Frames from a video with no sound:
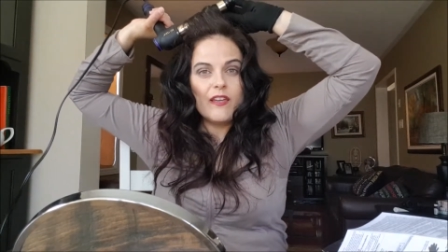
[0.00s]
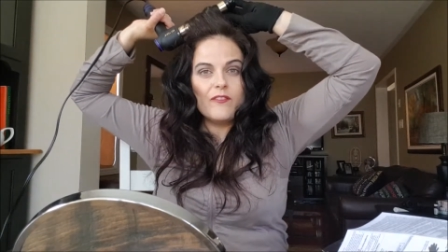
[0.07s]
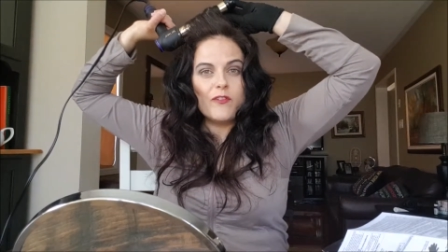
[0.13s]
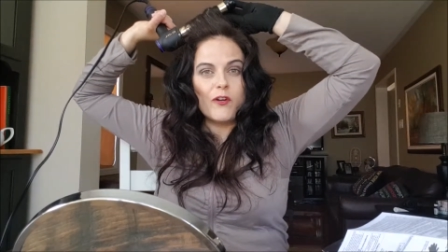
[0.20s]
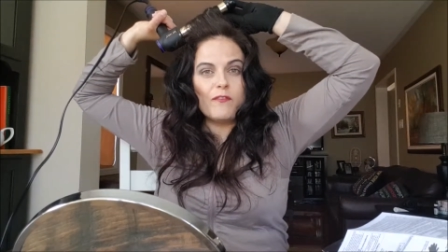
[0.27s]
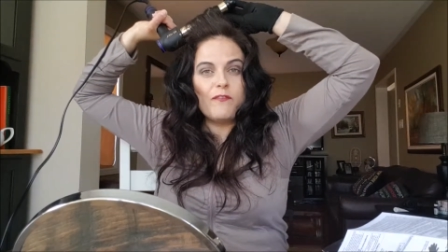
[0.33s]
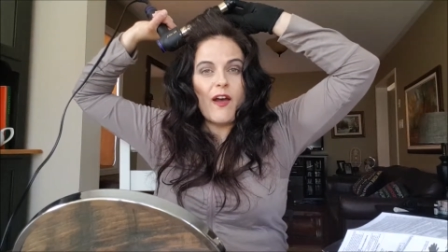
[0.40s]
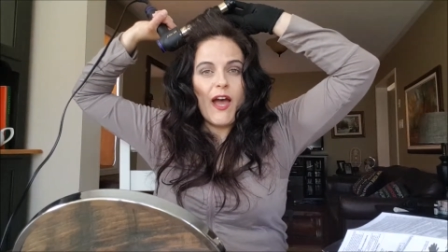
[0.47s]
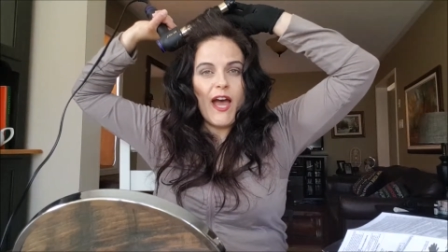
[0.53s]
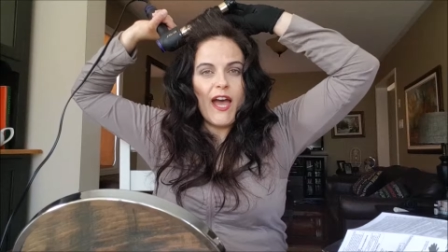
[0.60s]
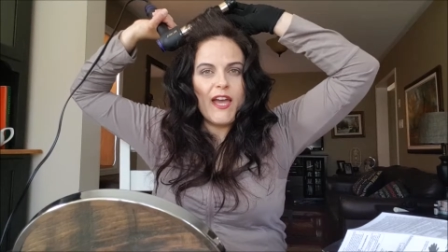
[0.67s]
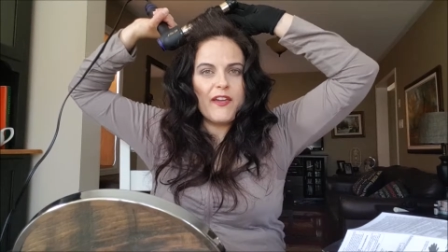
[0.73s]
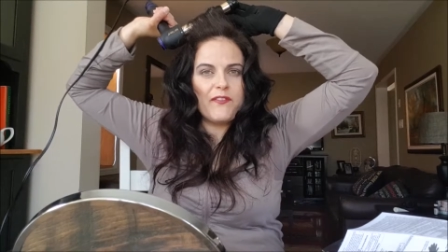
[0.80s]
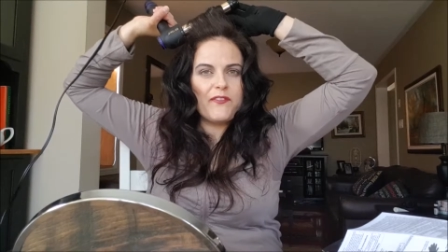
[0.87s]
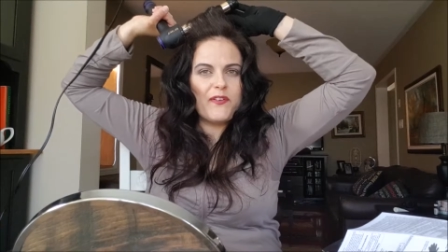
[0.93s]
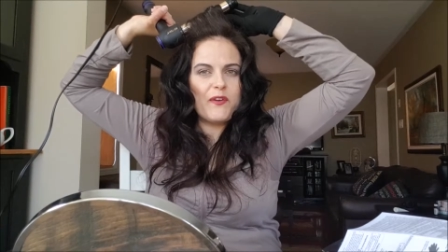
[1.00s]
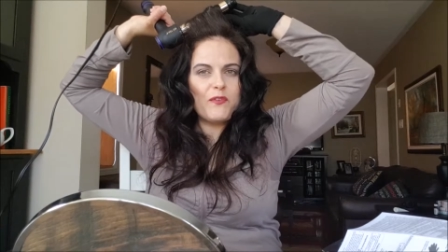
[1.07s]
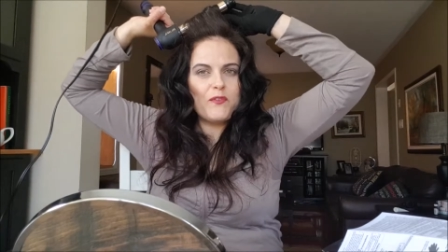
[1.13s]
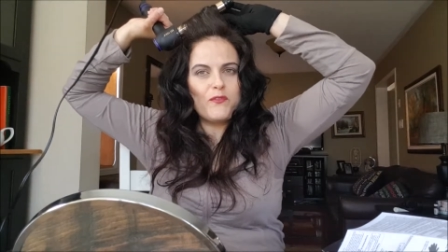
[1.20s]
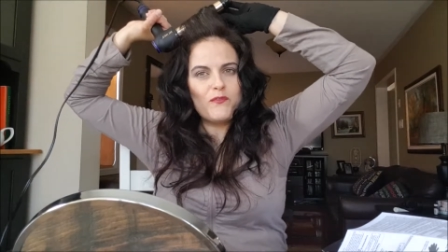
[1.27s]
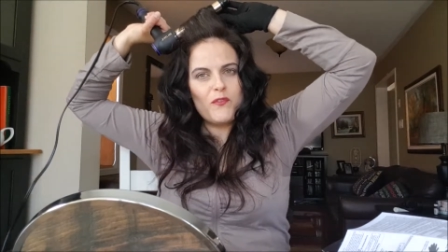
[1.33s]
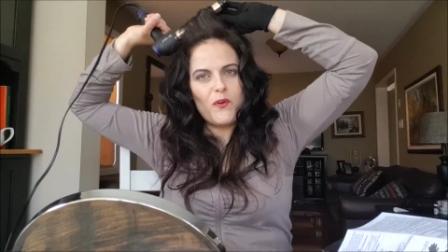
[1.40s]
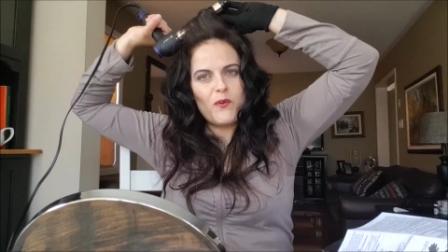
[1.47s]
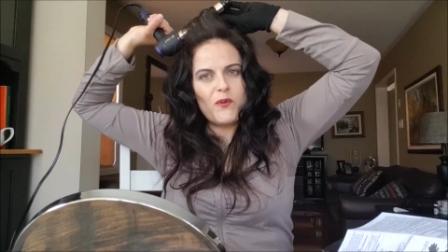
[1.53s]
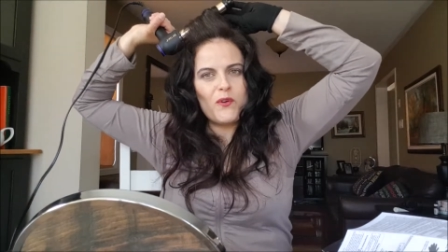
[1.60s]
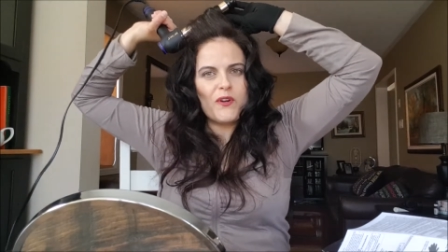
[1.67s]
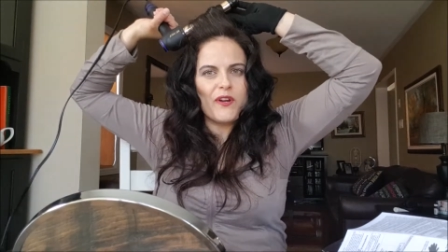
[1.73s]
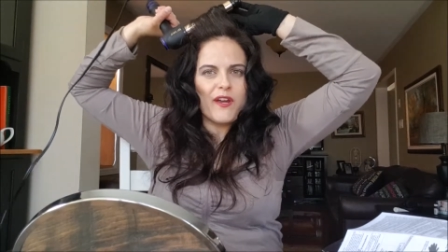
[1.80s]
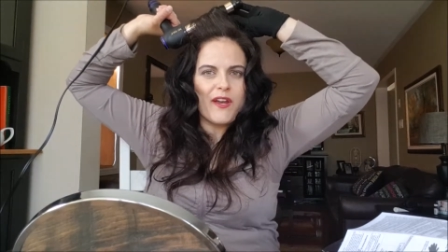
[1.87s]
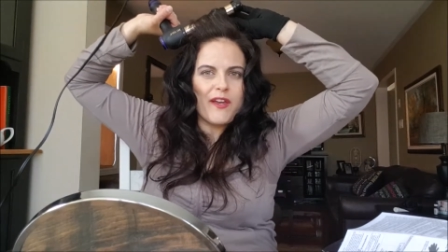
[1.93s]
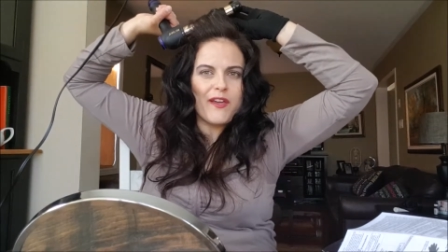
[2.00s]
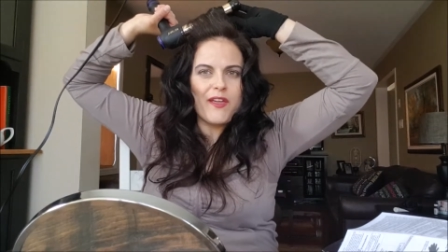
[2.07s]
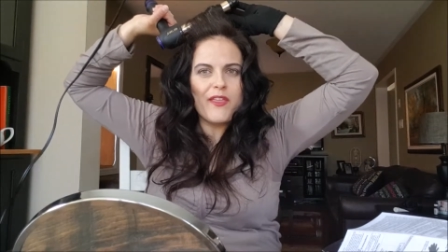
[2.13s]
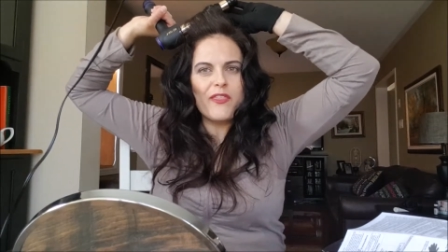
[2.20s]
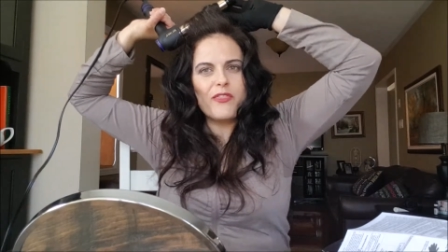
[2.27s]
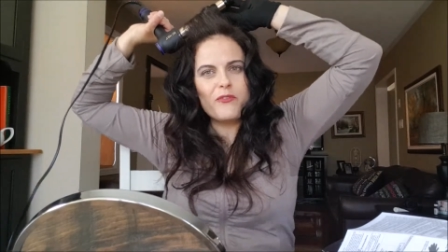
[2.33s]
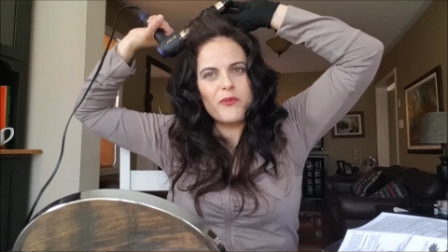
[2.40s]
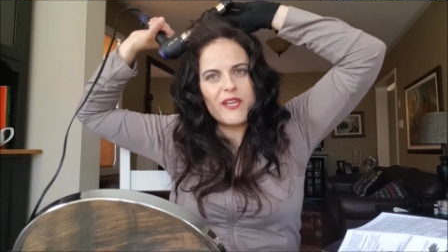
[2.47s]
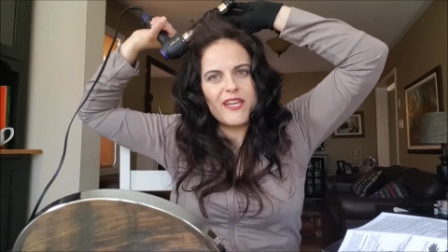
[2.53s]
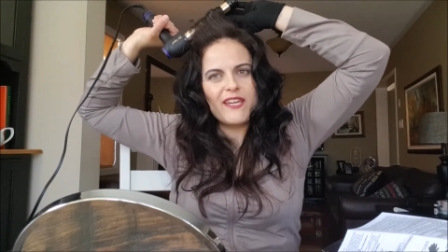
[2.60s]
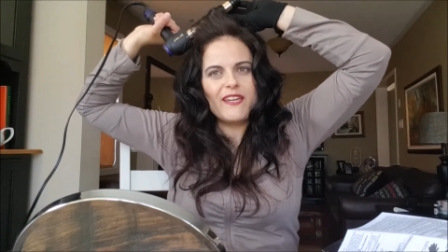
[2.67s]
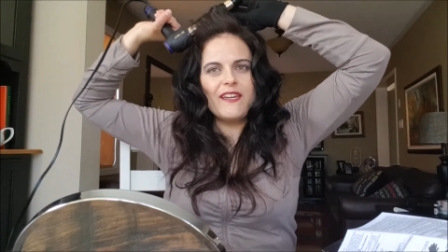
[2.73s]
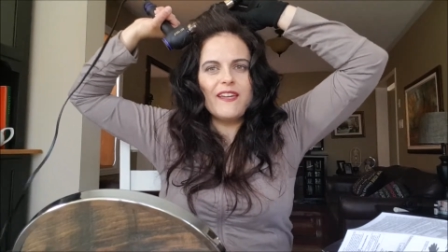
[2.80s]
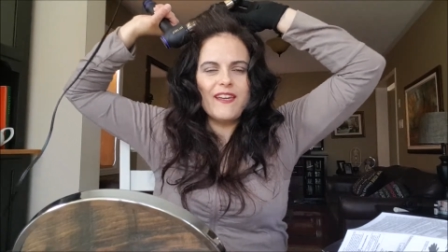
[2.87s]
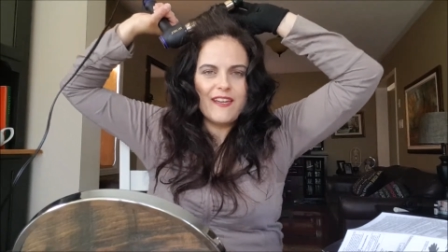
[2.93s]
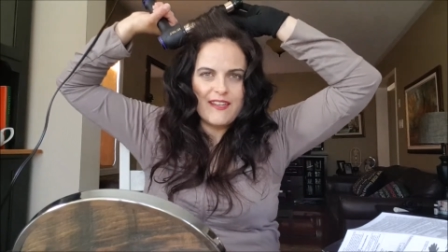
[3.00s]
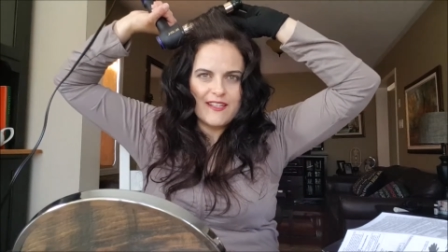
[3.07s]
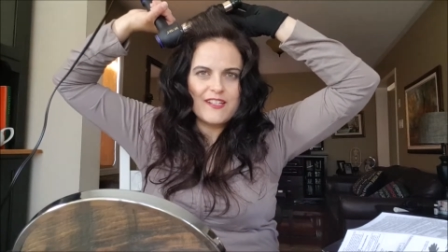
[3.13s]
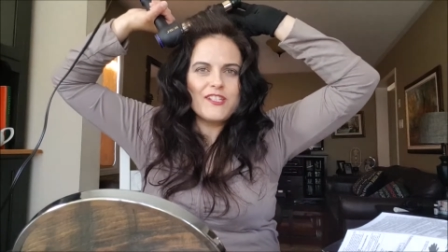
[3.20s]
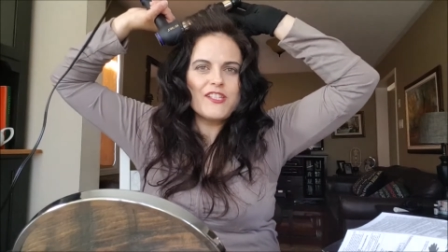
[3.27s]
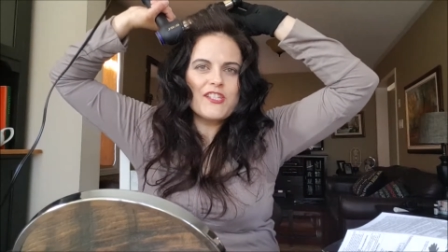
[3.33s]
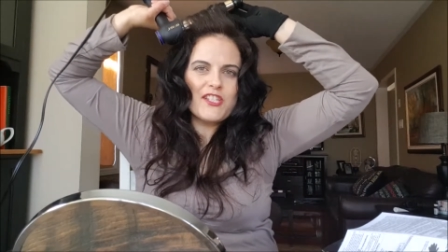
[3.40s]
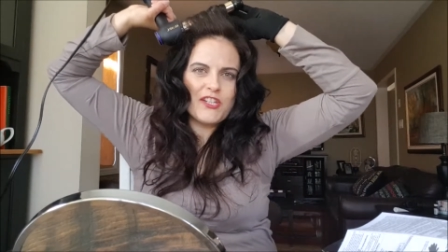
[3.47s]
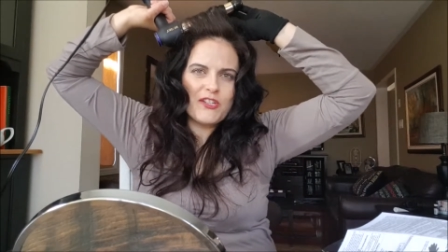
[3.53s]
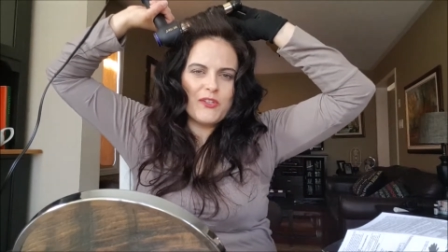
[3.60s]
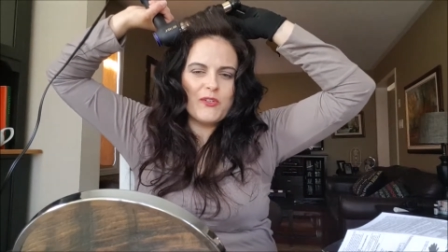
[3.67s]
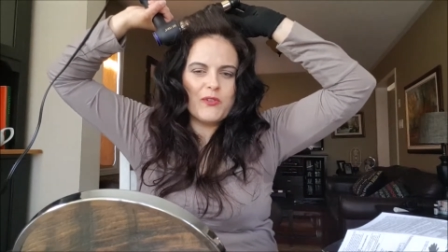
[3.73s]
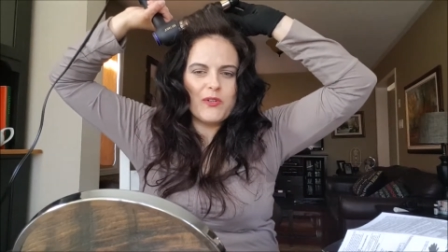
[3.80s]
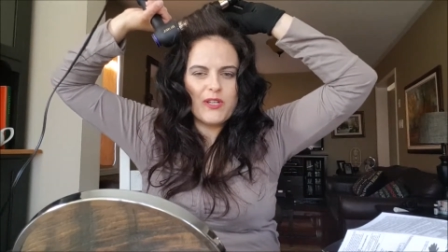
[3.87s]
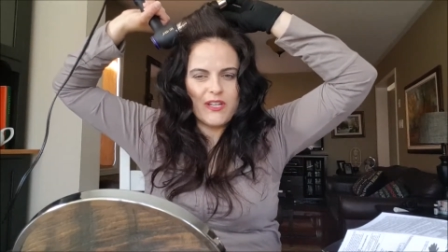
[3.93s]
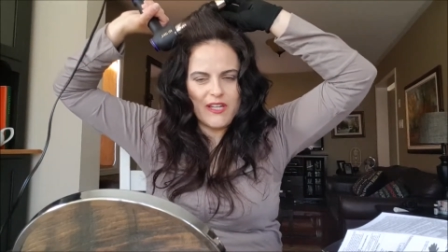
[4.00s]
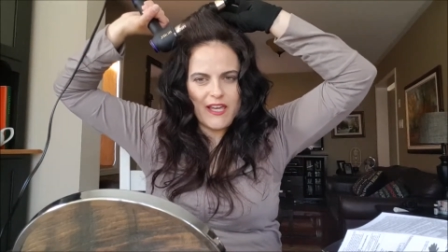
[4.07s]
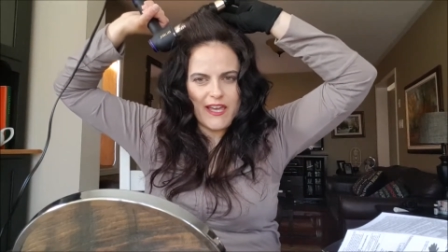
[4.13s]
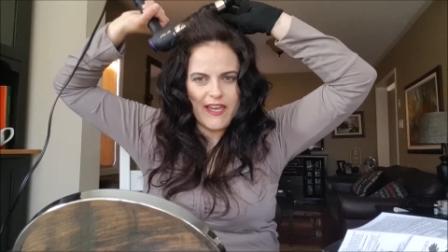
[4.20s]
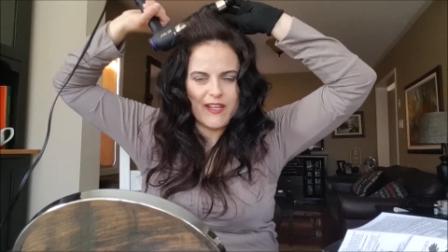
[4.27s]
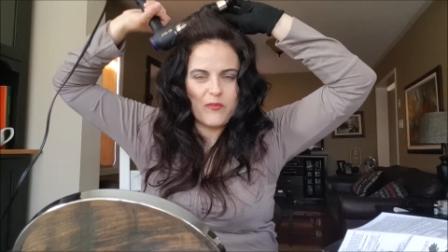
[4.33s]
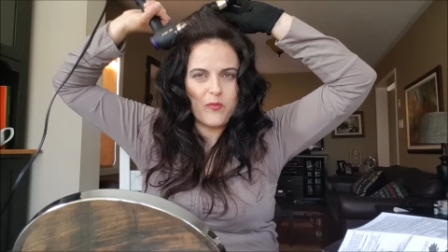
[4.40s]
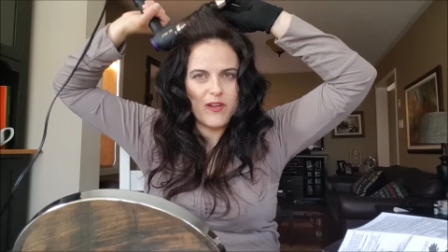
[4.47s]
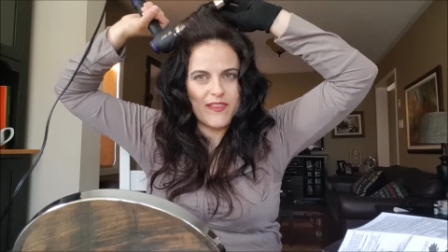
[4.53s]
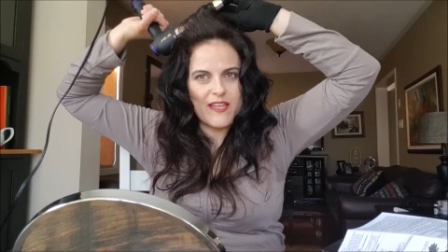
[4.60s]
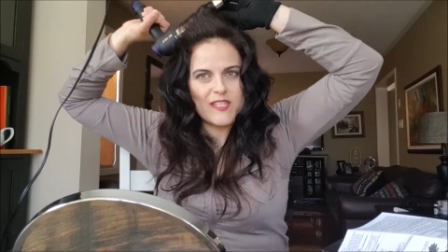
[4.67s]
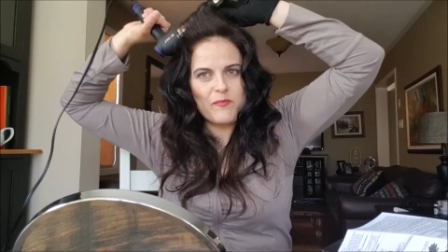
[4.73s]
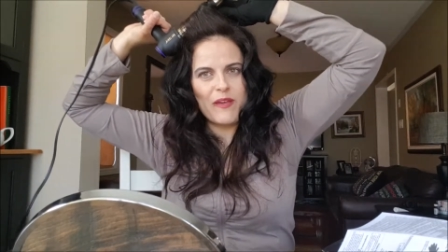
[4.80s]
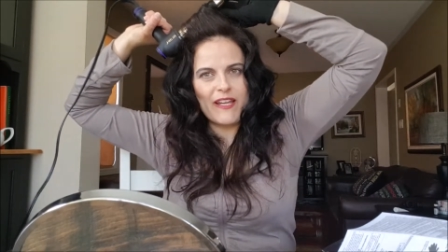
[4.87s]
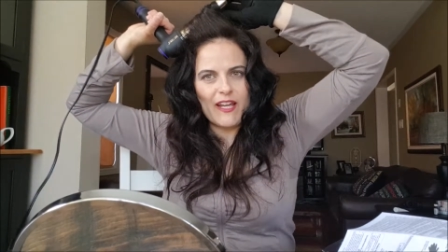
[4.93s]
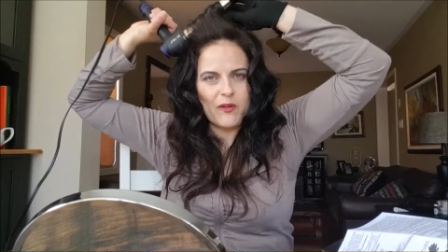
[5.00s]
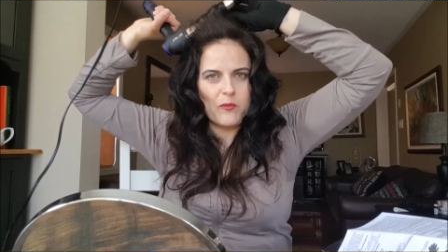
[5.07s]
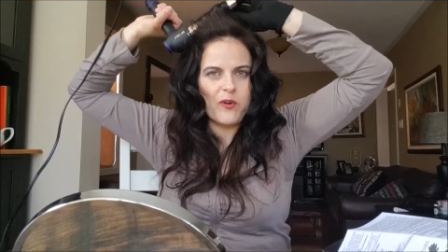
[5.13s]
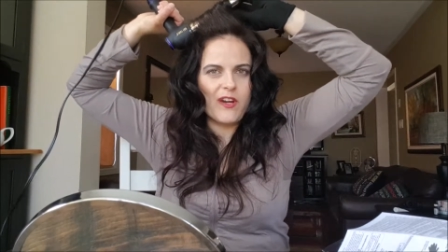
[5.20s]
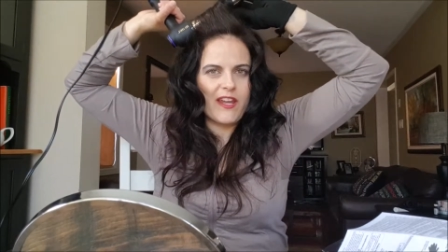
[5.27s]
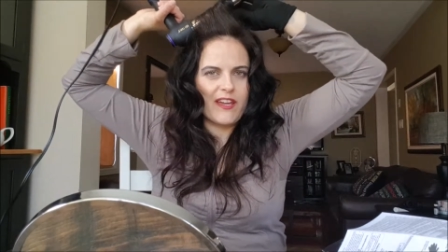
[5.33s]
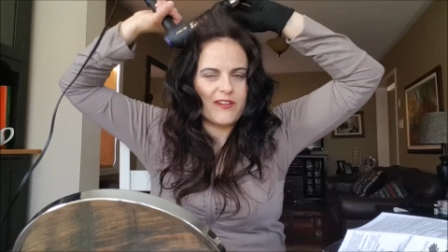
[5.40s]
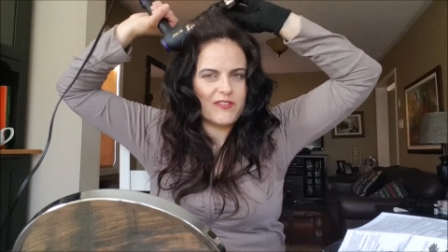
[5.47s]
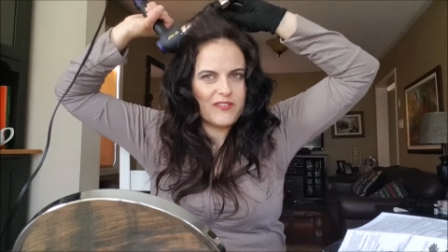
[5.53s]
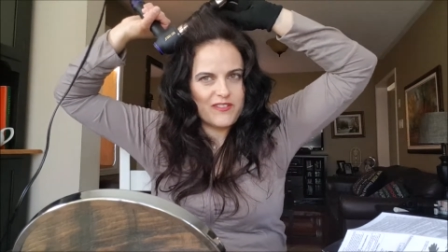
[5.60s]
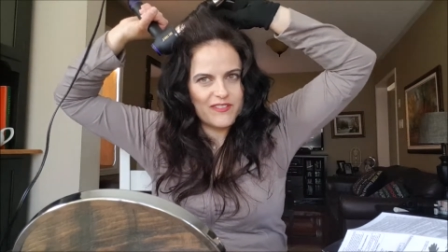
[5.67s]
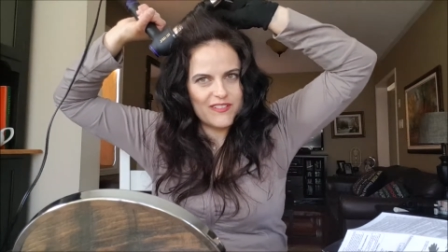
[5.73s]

for five, four, three, two, and one. That's my kind of workout.